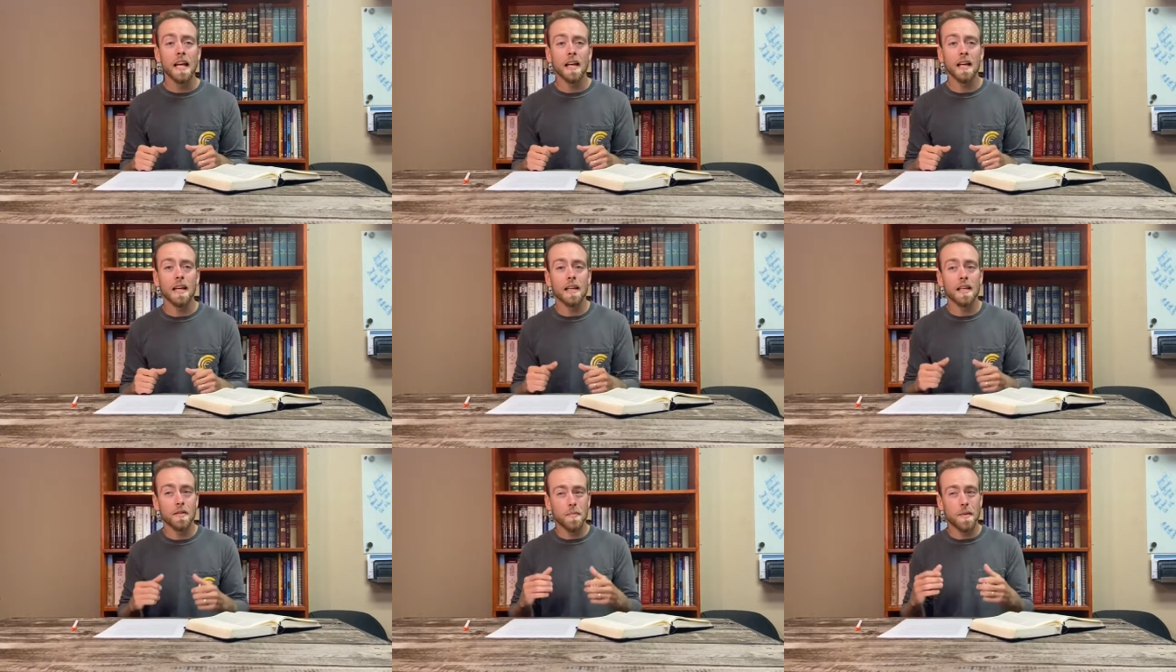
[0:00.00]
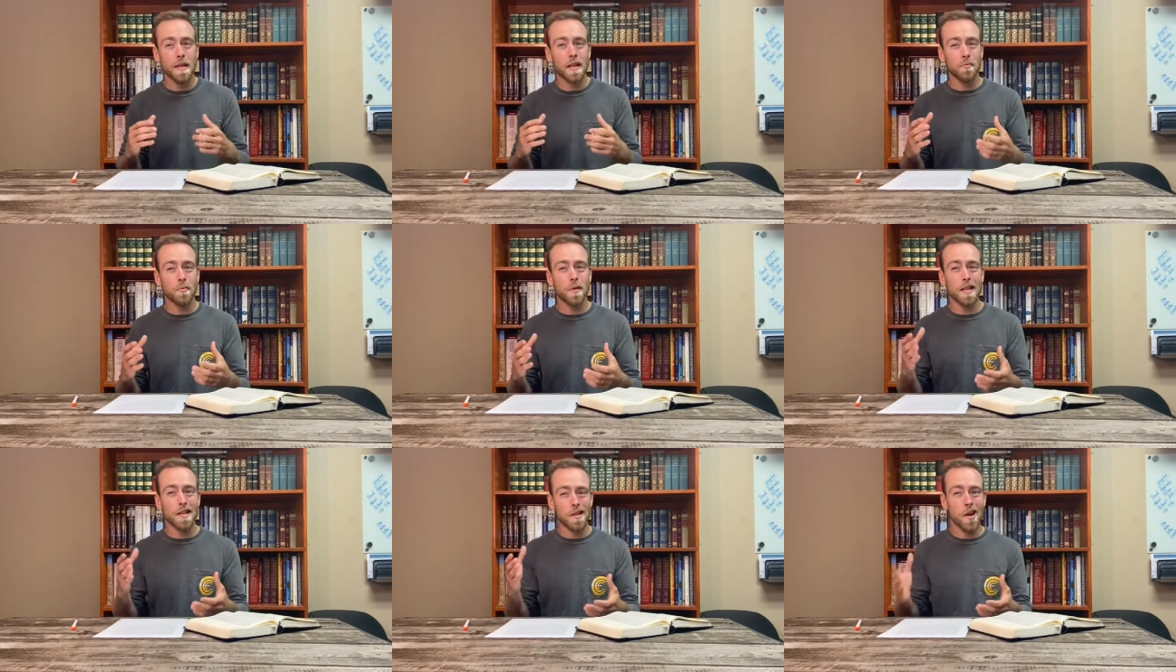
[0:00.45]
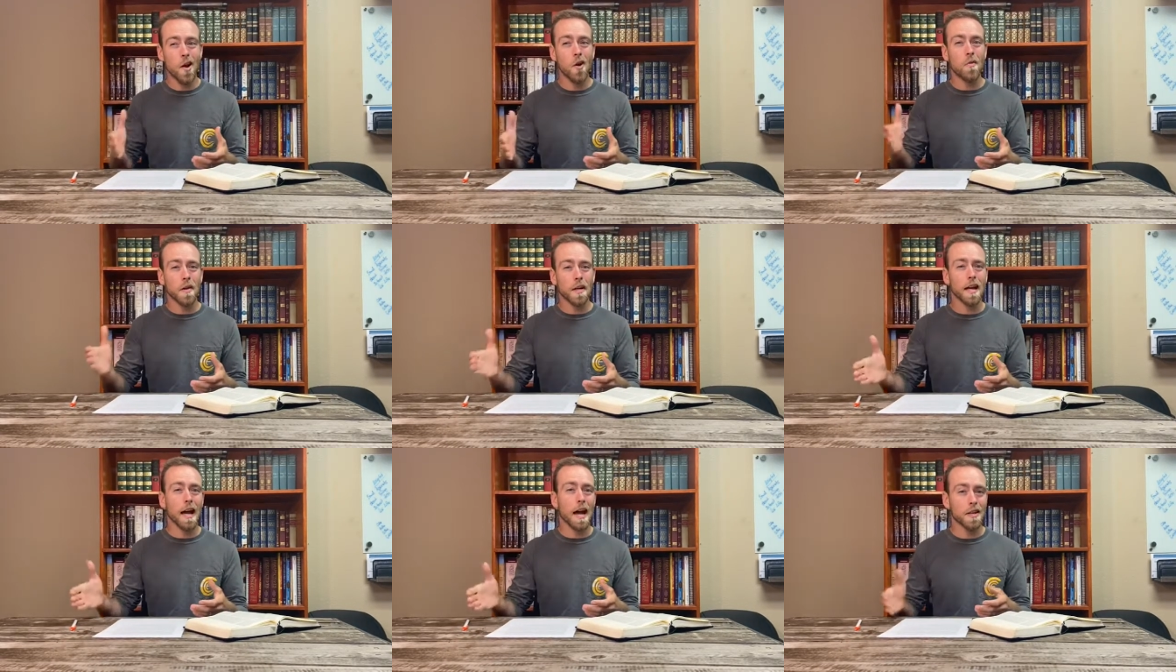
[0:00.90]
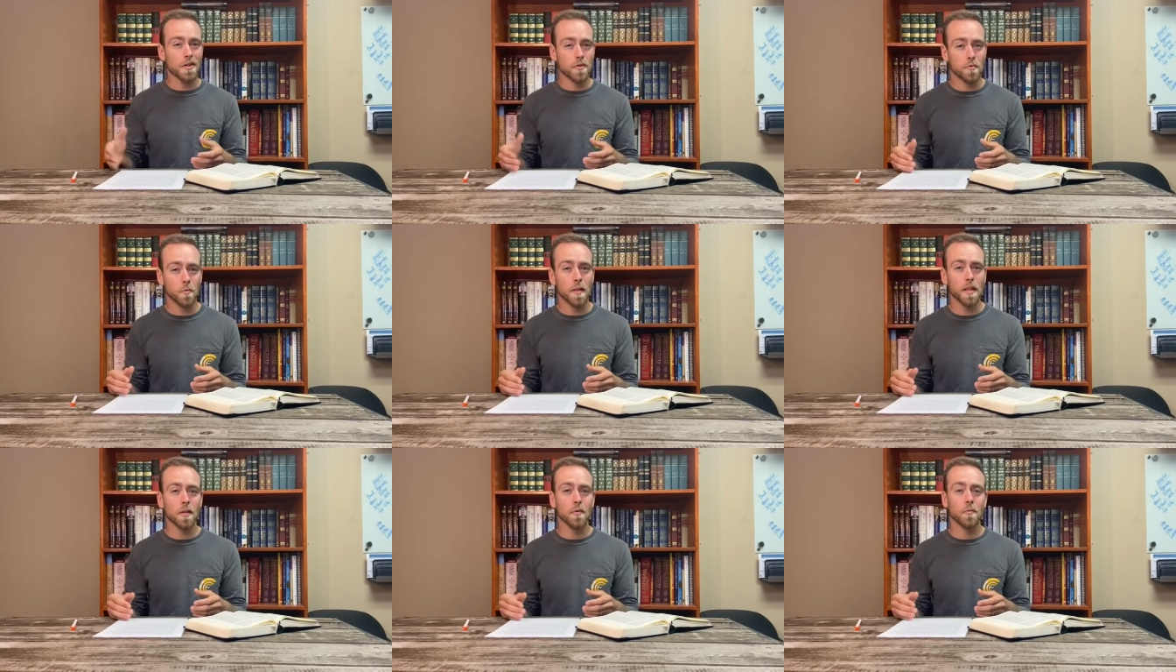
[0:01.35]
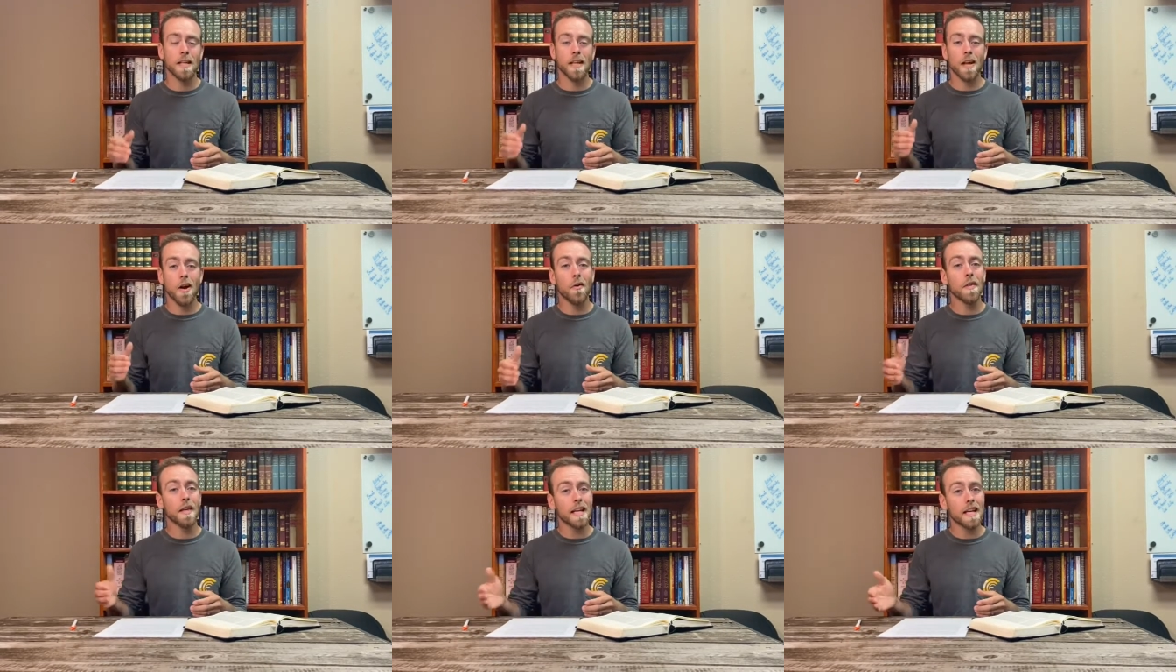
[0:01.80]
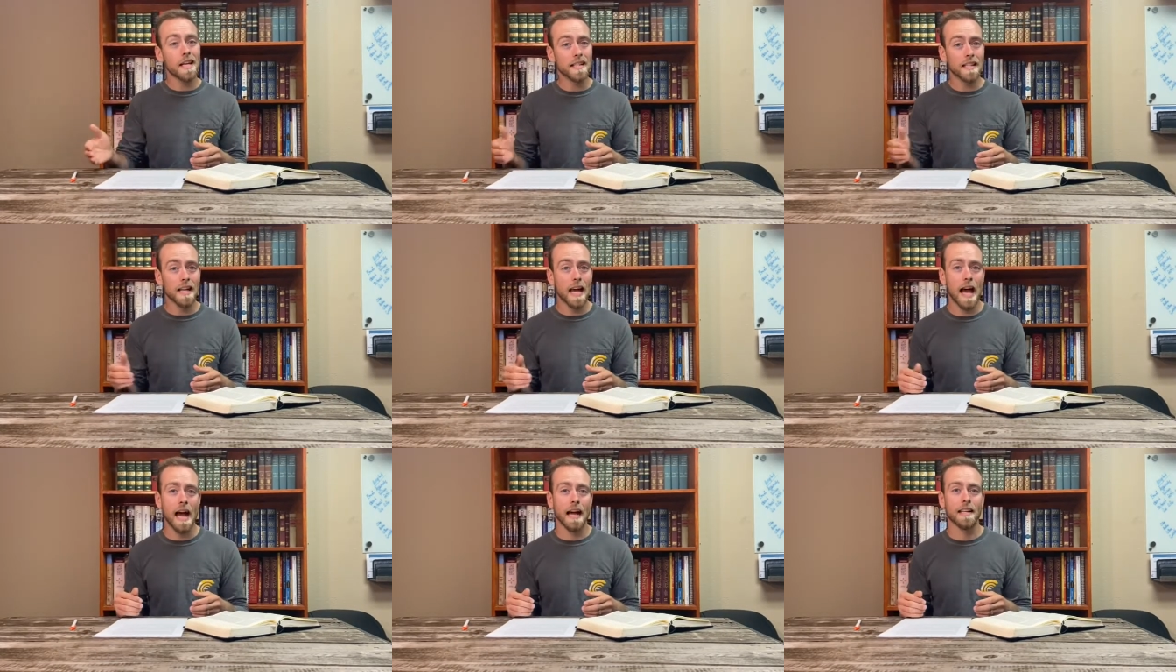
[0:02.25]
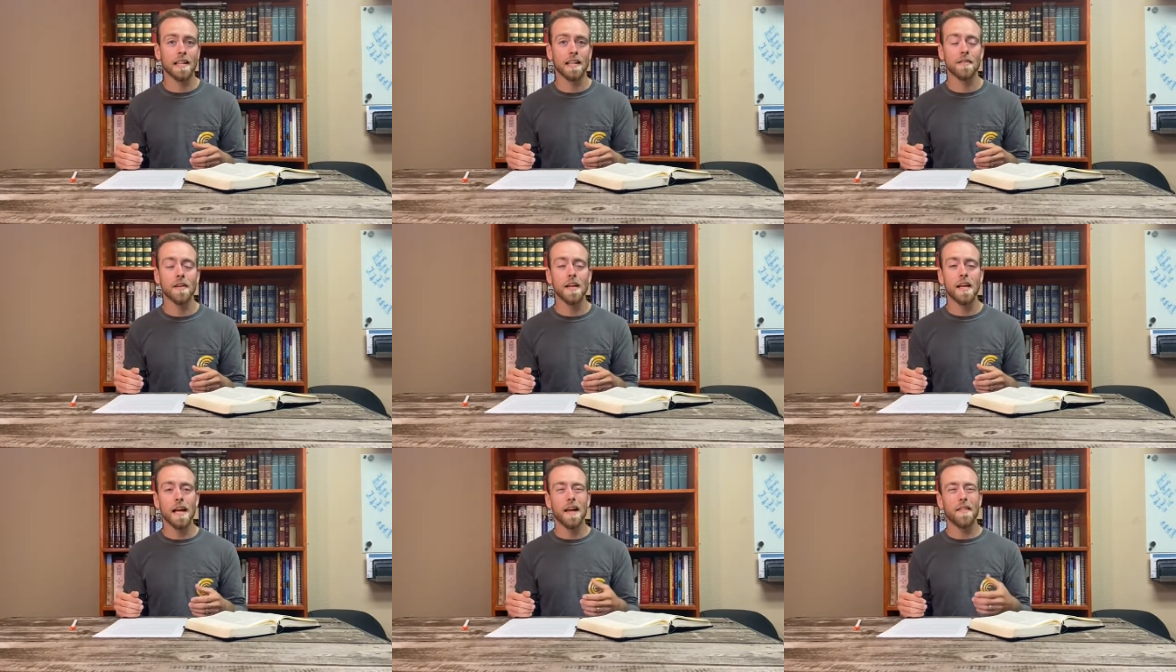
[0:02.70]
It's because we know that God is real. We know that he is active.